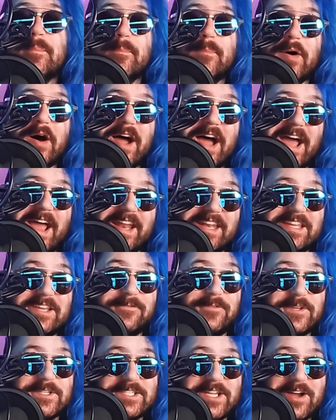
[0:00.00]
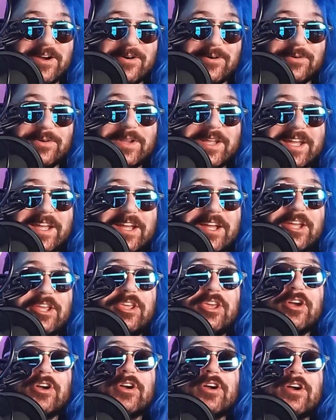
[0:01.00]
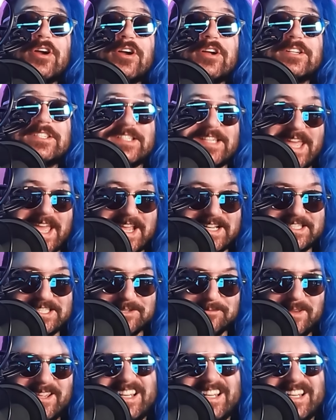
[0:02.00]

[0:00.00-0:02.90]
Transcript: But if you don't, you're dead to me.